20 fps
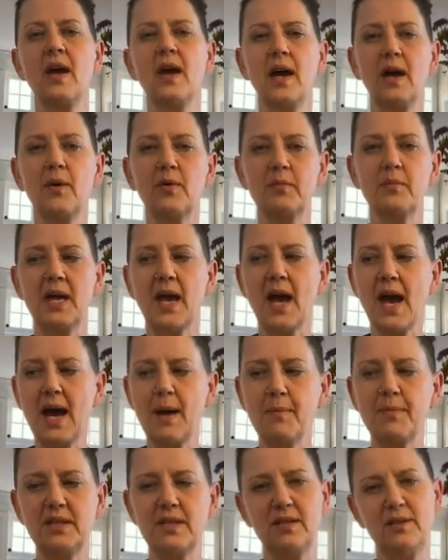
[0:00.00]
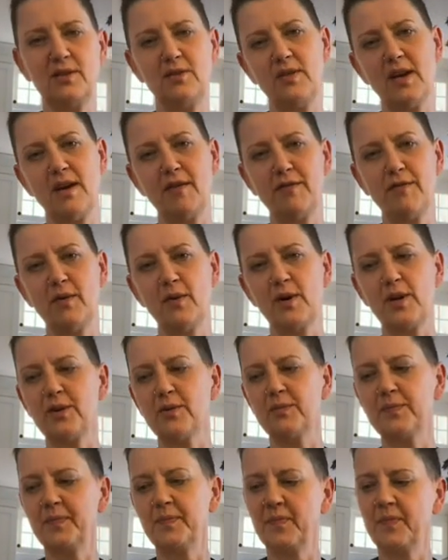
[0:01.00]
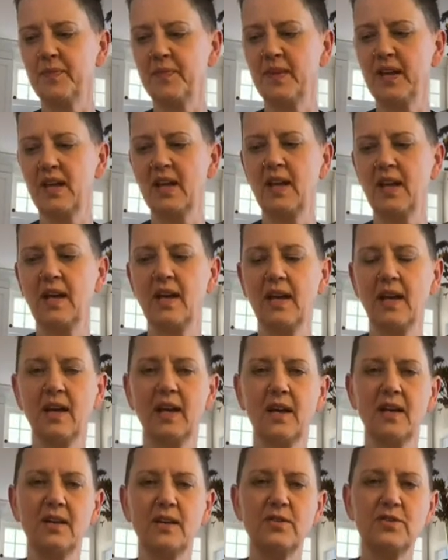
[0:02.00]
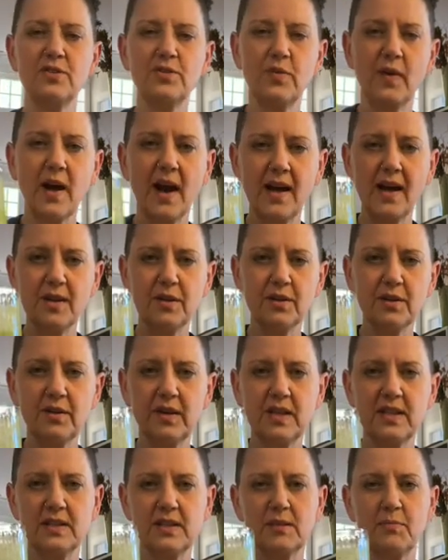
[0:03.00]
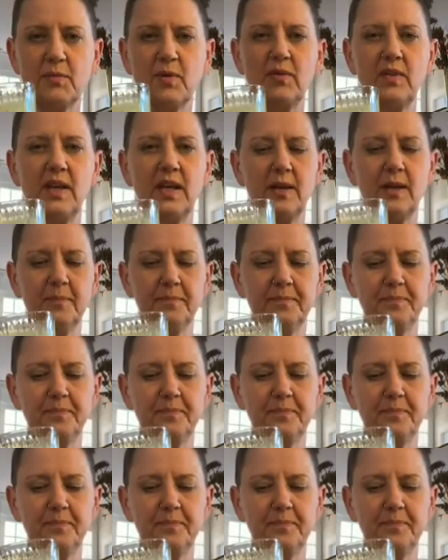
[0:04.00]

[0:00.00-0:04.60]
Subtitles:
I would be happy to do that for you. Try your green smoothie.